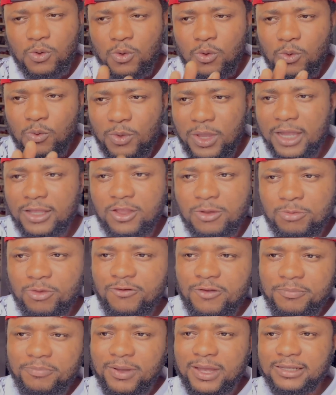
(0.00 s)
we are not
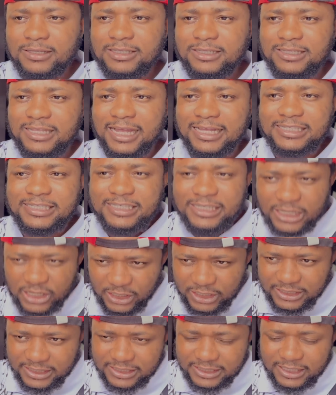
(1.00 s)
moving past that.
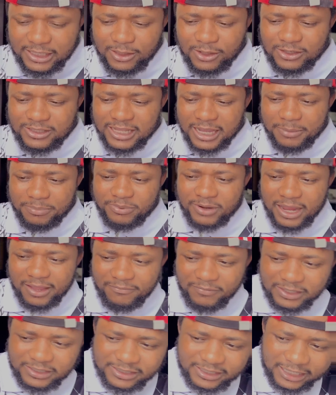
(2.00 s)
He's still on that
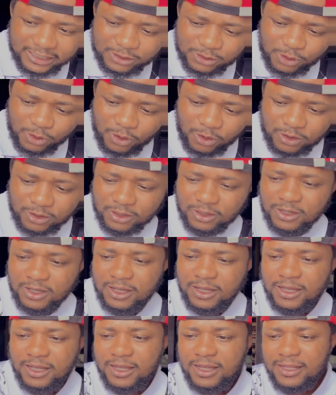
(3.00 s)
private jet talk.
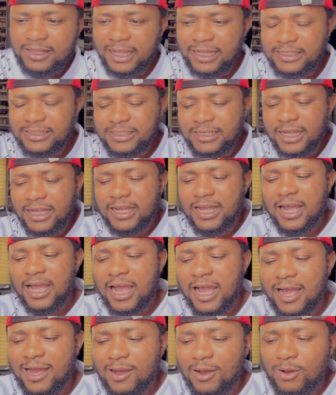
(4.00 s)
Let's check
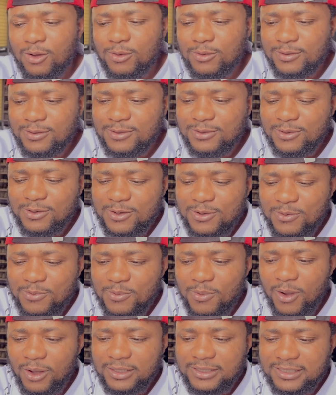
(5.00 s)
out
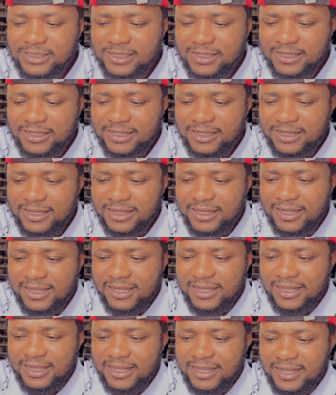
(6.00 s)
what
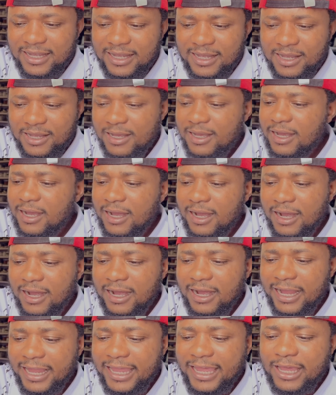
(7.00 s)

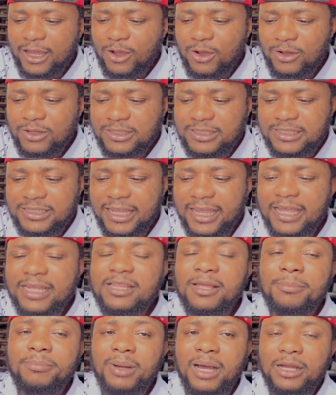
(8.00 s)
Akon
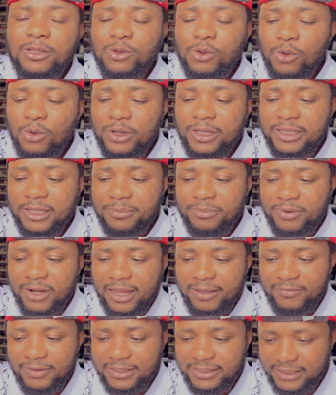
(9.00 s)
said about owning a private